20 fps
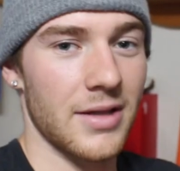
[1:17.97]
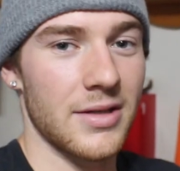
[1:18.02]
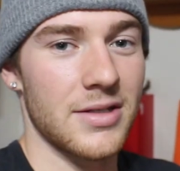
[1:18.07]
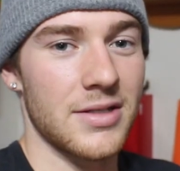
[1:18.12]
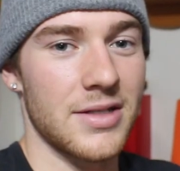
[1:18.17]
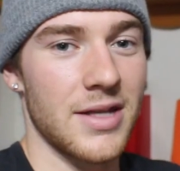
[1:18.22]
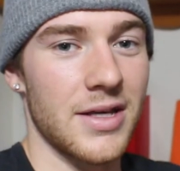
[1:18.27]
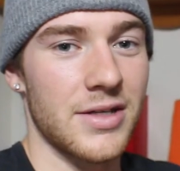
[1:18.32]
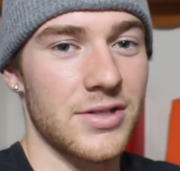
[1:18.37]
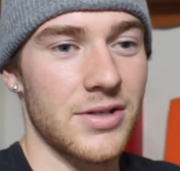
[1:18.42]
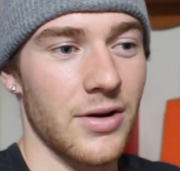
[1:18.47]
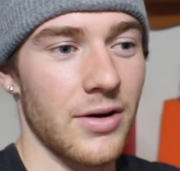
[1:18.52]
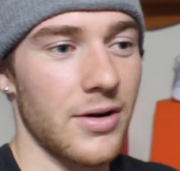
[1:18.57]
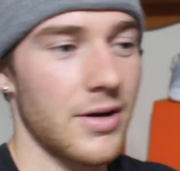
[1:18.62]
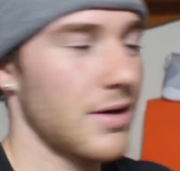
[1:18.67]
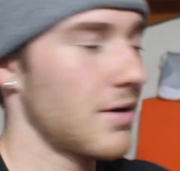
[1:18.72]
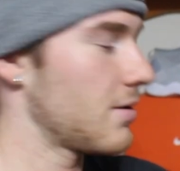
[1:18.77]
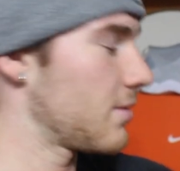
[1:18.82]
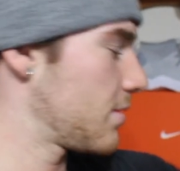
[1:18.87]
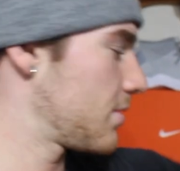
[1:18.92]
get this day
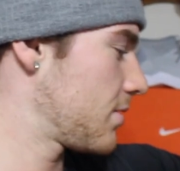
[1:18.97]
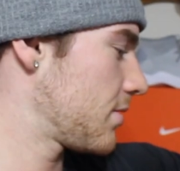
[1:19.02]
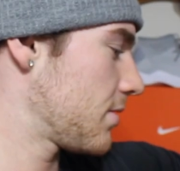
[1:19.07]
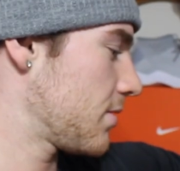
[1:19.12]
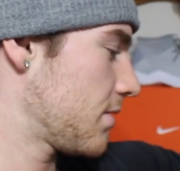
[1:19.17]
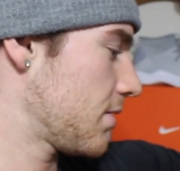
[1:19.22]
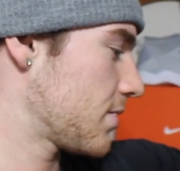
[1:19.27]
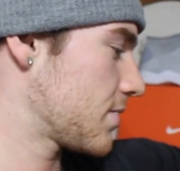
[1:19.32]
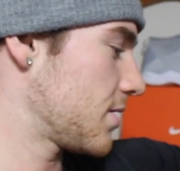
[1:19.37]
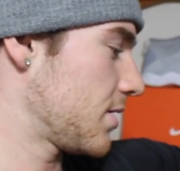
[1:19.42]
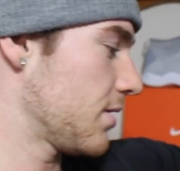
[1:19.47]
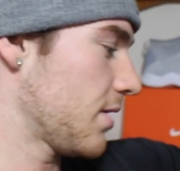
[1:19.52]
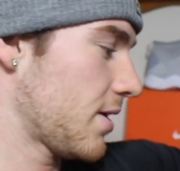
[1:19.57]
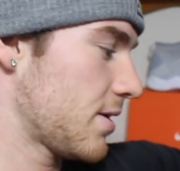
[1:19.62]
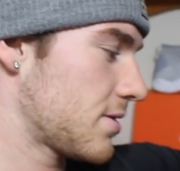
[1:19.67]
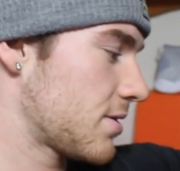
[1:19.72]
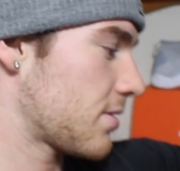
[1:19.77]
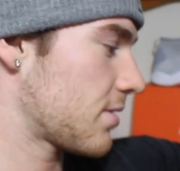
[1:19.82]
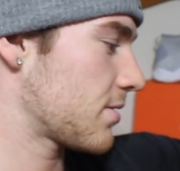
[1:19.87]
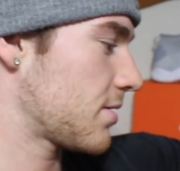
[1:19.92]
started. It's a
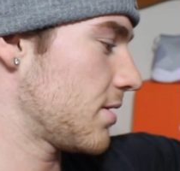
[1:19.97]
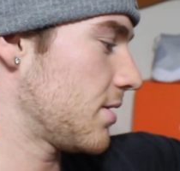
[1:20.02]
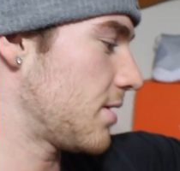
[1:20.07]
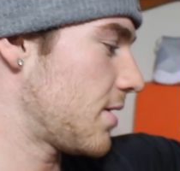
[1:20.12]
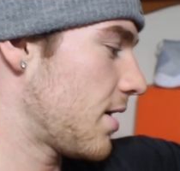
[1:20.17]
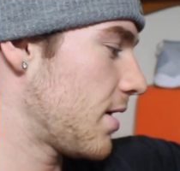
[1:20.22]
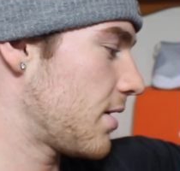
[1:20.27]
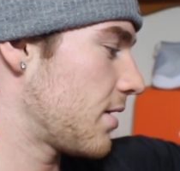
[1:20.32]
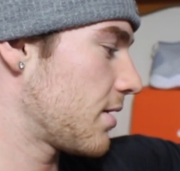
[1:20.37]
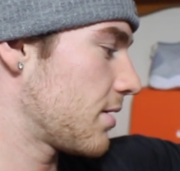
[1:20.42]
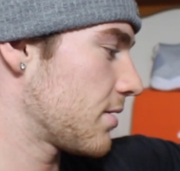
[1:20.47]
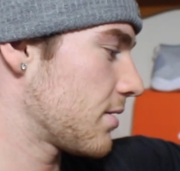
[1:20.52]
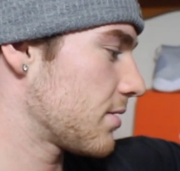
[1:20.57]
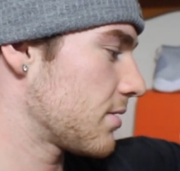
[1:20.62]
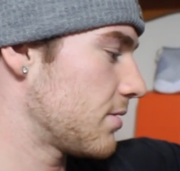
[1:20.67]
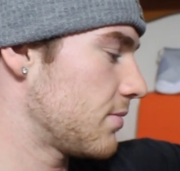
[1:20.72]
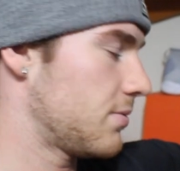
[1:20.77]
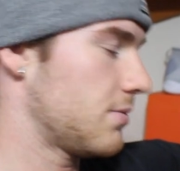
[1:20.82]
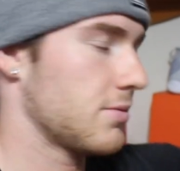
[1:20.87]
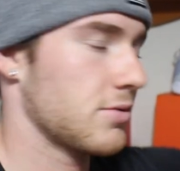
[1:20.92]
late start to the day,
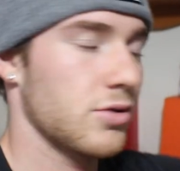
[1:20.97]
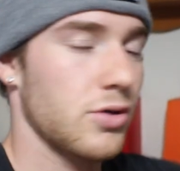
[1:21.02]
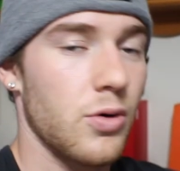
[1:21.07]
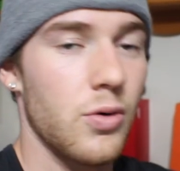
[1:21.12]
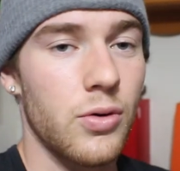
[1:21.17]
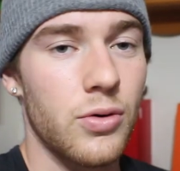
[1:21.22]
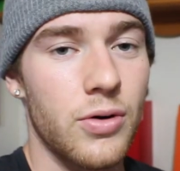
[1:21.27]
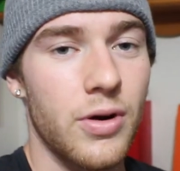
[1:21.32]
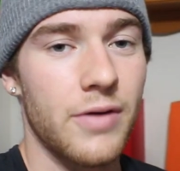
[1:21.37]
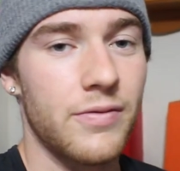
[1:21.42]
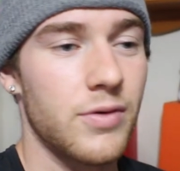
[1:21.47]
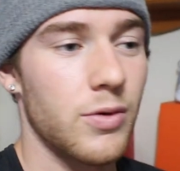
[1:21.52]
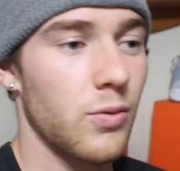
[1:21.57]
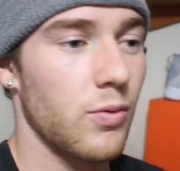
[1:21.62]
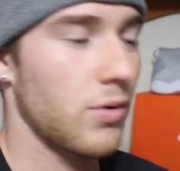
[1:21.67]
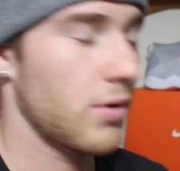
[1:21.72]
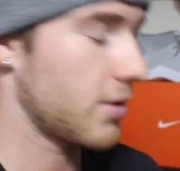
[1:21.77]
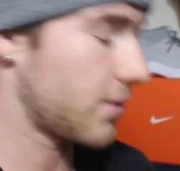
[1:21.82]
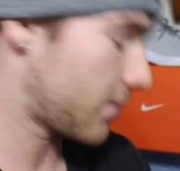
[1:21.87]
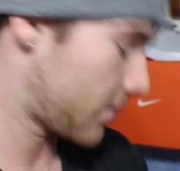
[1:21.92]

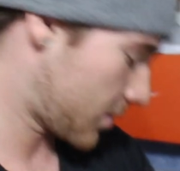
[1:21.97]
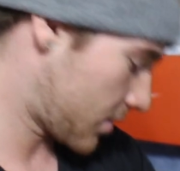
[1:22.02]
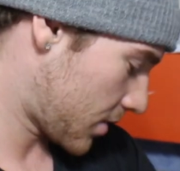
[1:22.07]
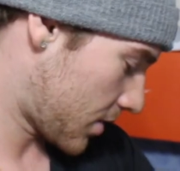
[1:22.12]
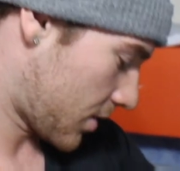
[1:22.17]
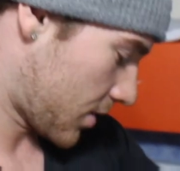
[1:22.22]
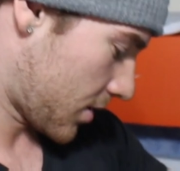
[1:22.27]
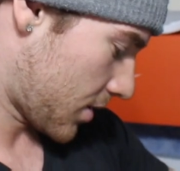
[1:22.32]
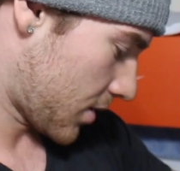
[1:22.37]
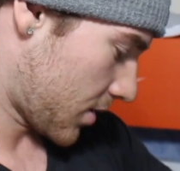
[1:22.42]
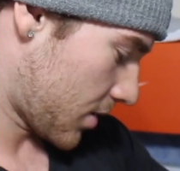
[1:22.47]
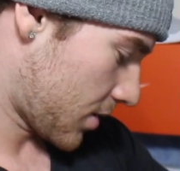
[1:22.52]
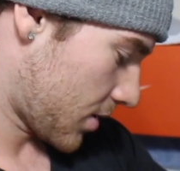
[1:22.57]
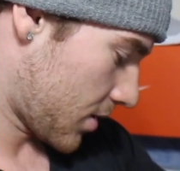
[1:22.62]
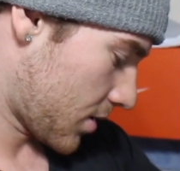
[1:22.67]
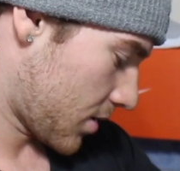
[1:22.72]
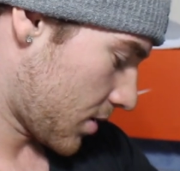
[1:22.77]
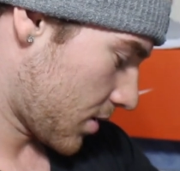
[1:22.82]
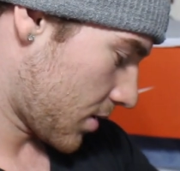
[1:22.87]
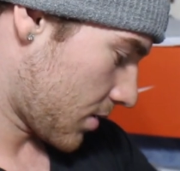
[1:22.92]
1:15,
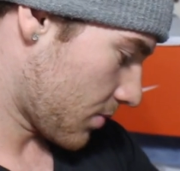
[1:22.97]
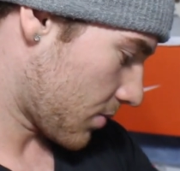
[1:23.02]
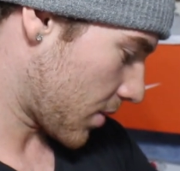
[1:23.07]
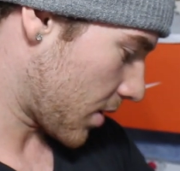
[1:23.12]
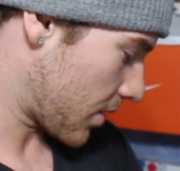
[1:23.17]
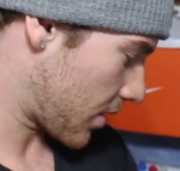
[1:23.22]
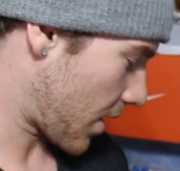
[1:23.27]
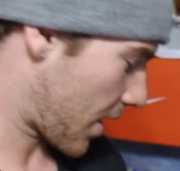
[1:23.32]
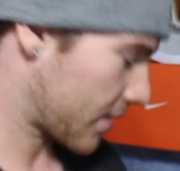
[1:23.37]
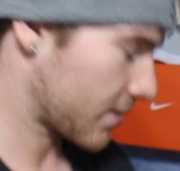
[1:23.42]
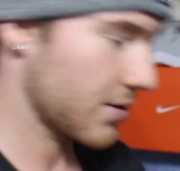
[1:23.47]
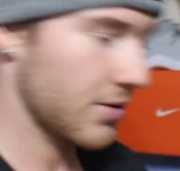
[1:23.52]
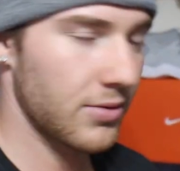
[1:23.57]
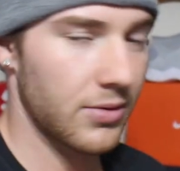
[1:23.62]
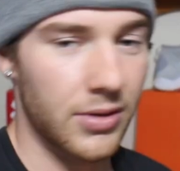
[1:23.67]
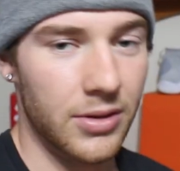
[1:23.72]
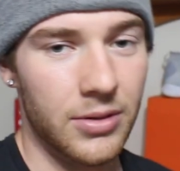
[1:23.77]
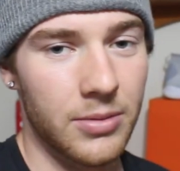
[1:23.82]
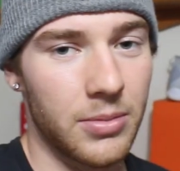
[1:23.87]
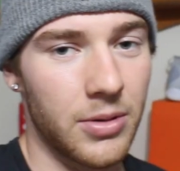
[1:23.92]
but had to do
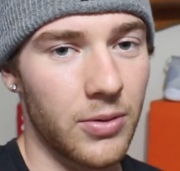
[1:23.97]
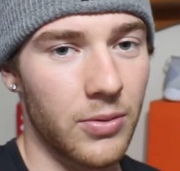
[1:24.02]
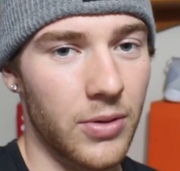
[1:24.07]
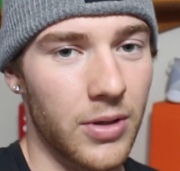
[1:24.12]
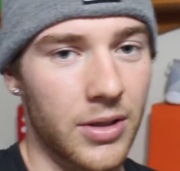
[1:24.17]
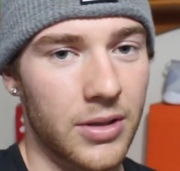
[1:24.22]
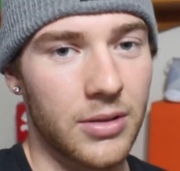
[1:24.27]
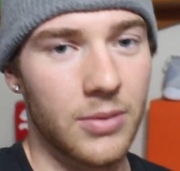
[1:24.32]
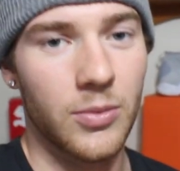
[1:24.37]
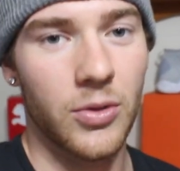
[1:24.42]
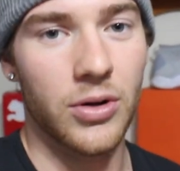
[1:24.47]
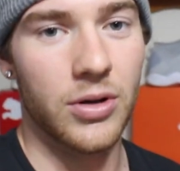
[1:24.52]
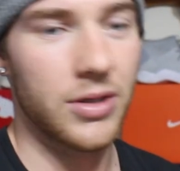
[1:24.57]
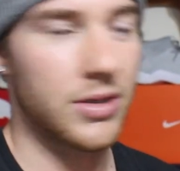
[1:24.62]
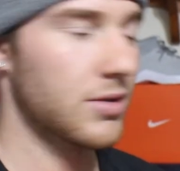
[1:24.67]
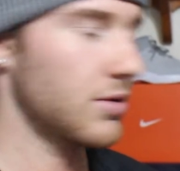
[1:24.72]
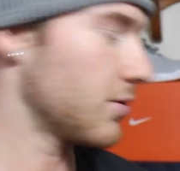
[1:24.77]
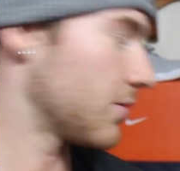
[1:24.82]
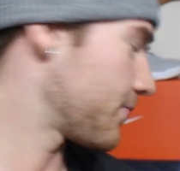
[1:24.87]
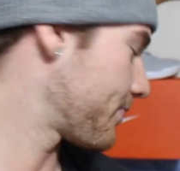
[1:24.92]
a little bit of work in the
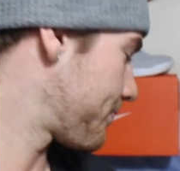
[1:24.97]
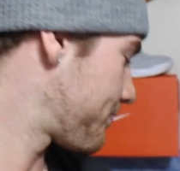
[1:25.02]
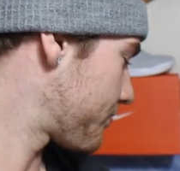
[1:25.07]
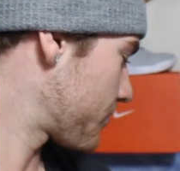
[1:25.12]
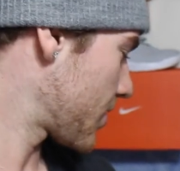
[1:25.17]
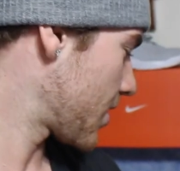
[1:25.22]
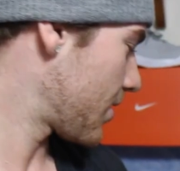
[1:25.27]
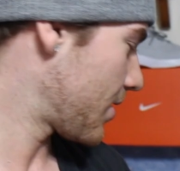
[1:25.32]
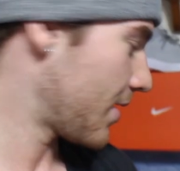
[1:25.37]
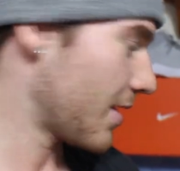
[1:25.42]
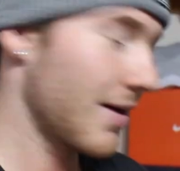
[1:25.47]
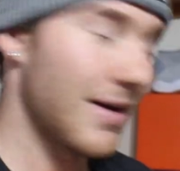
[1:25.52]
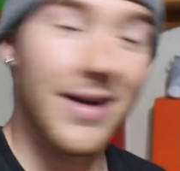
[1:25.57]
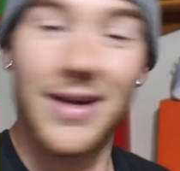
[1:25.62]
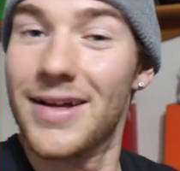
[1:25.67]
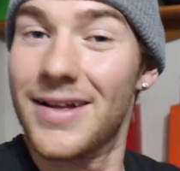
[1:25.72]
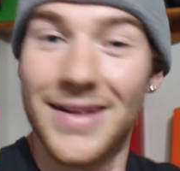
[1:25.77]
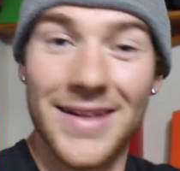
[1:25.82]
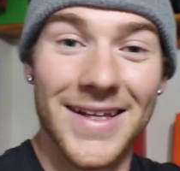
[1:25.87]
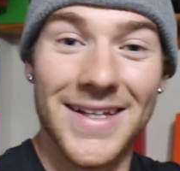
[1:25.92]
morning, so
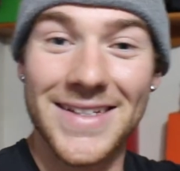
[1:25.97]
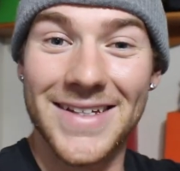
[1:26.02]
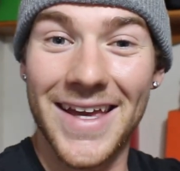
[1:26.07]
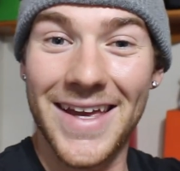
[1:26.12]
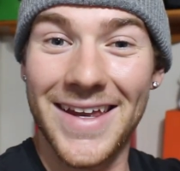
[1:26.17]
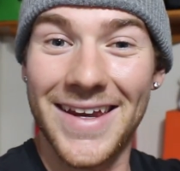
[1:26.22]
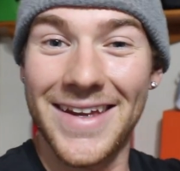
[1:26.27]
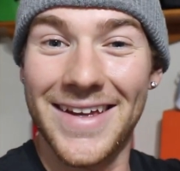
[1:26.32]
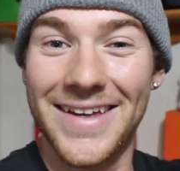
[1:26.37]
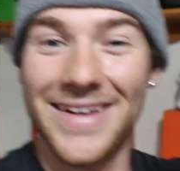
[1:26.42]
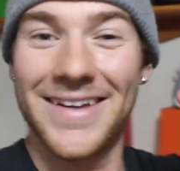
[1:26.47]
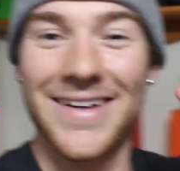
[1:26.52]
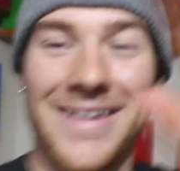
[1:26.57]
let's get it.